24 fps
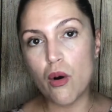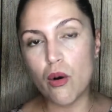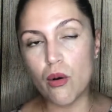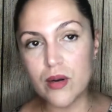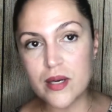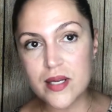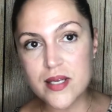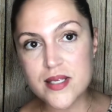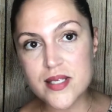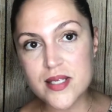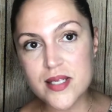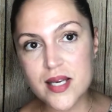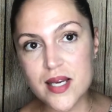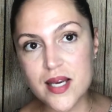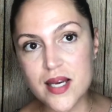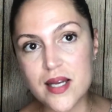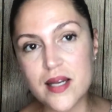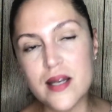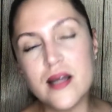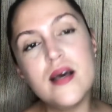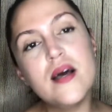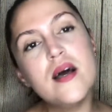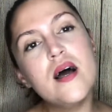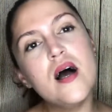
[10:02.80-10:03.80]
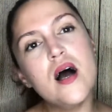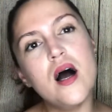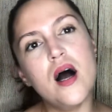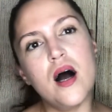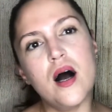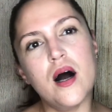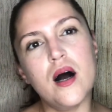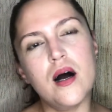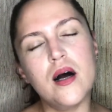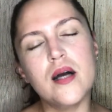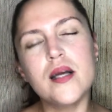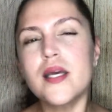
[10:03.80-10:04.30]
oily skin,
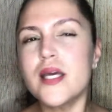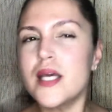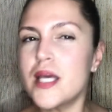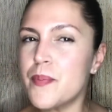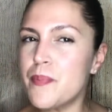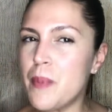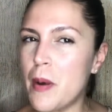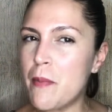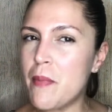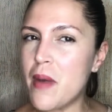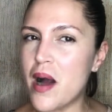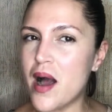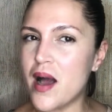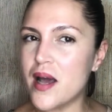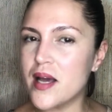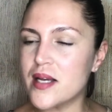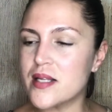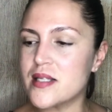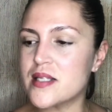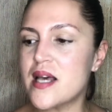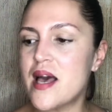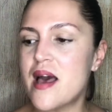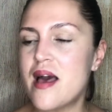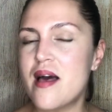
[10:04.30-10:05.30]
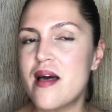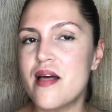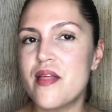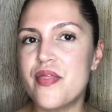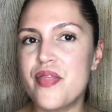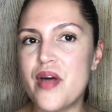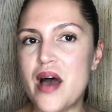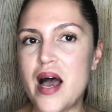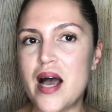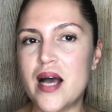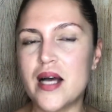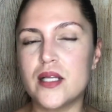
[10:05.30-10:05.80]
uh, keep in mind
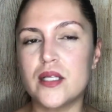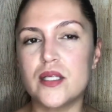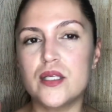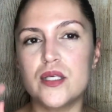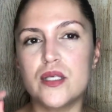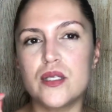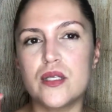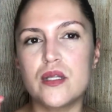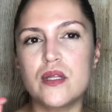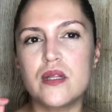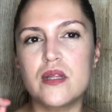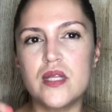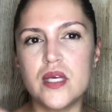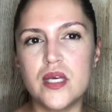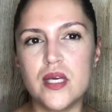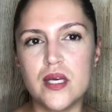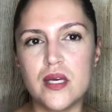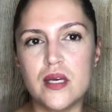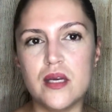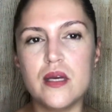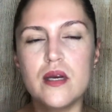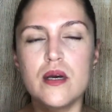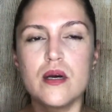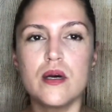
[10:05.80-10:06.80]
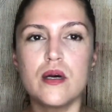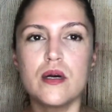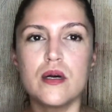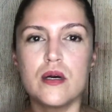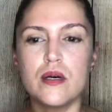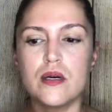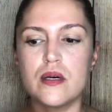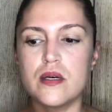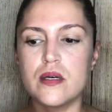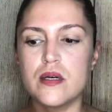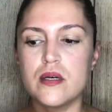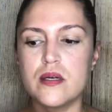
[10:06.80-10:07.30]
that the
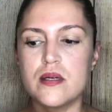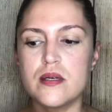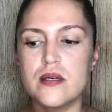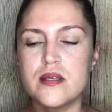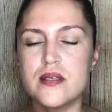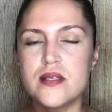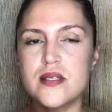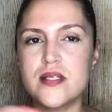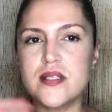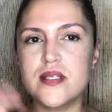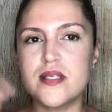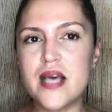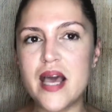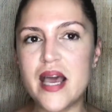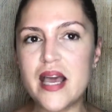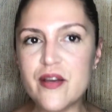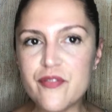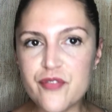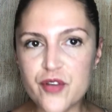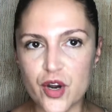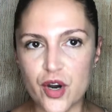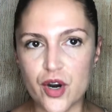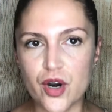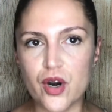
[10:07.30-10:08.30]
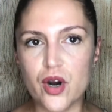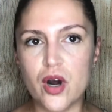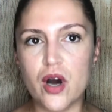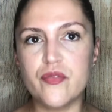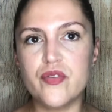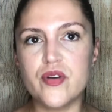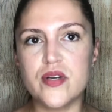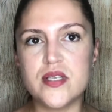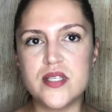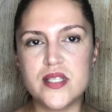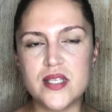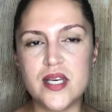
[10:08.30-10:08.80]
savior
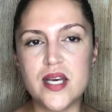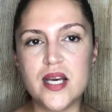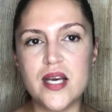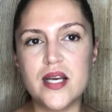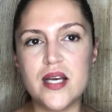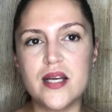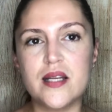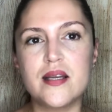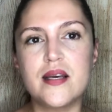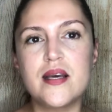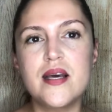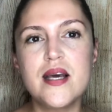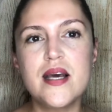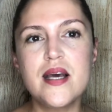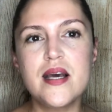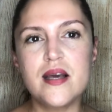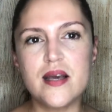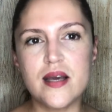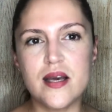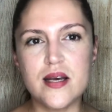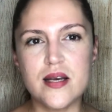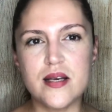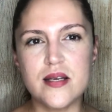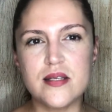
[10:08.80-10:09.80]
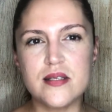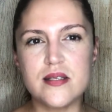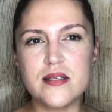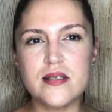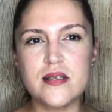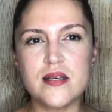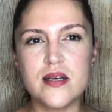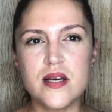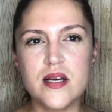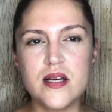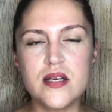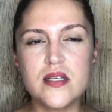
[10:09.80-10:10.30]
of your skin
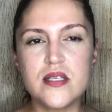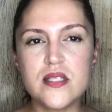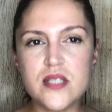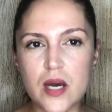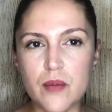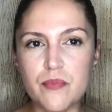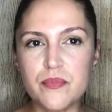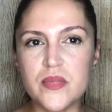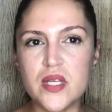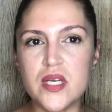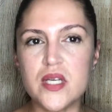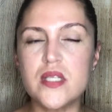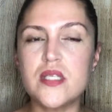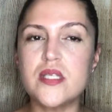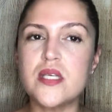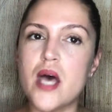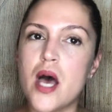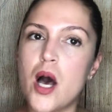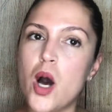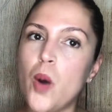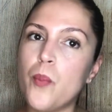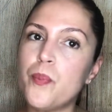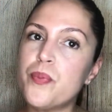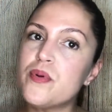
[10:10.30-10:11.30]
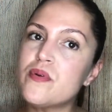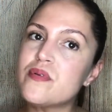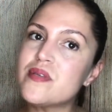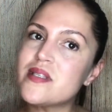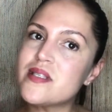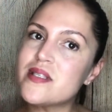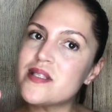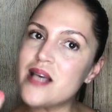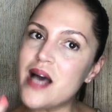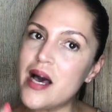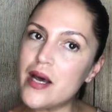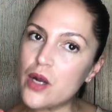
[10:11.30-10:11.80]
is something to help you
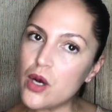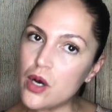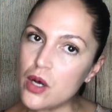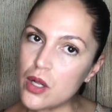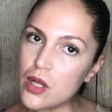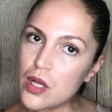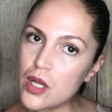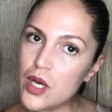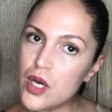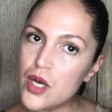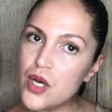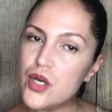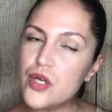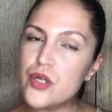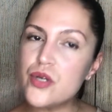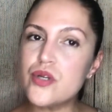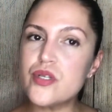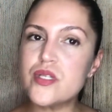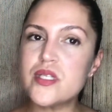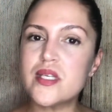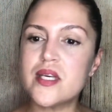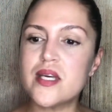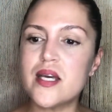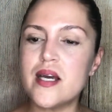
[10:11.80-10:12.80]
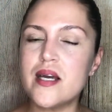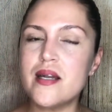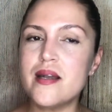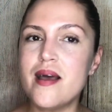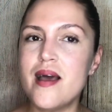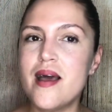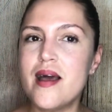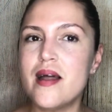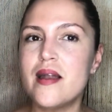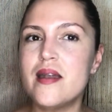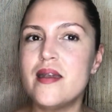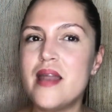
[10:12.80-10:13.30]
settle your skin,
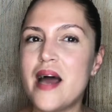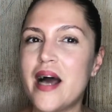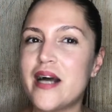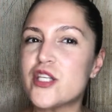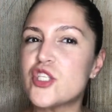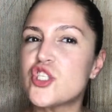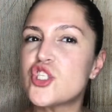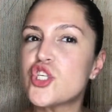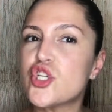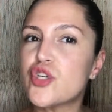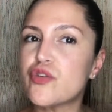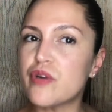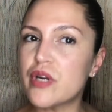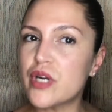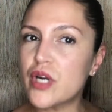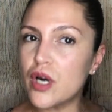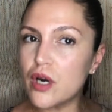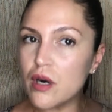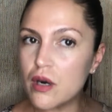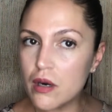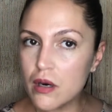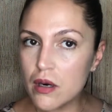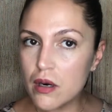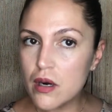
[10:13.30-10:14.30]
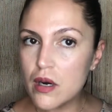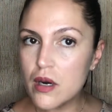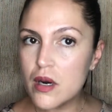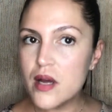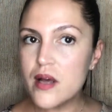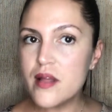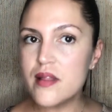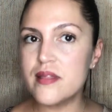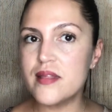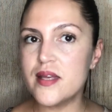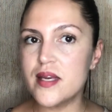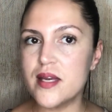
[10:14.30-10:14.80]
not trigger
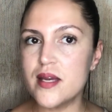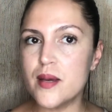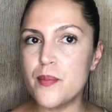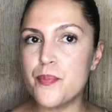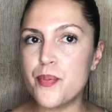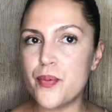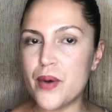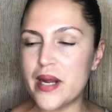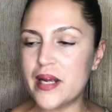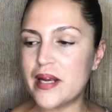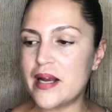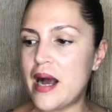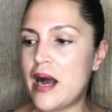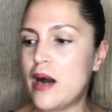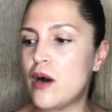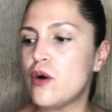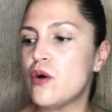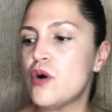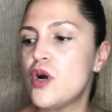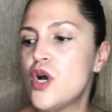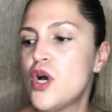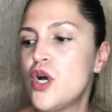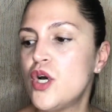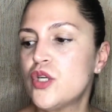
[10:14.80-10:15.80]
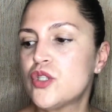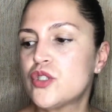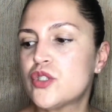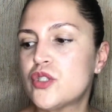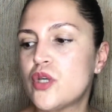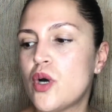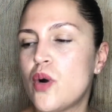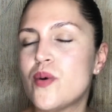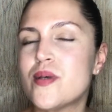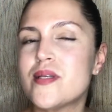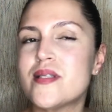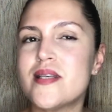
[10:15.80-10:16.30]
the breakout.
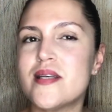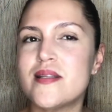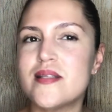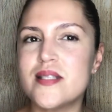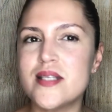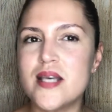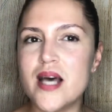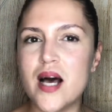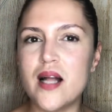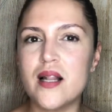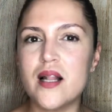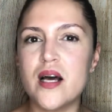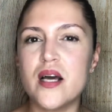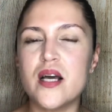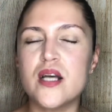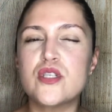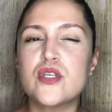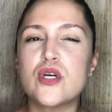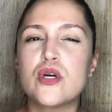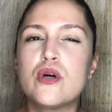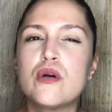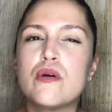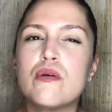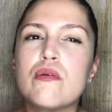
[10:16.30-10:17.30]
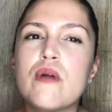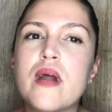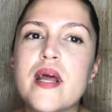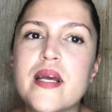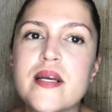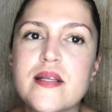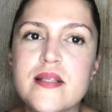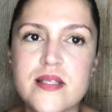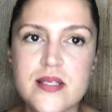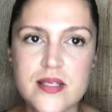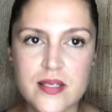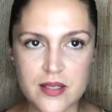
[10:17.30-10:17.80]
So centella is a
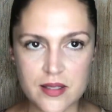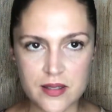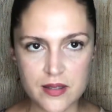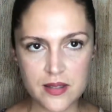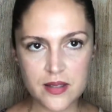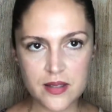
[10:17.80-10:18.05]
great,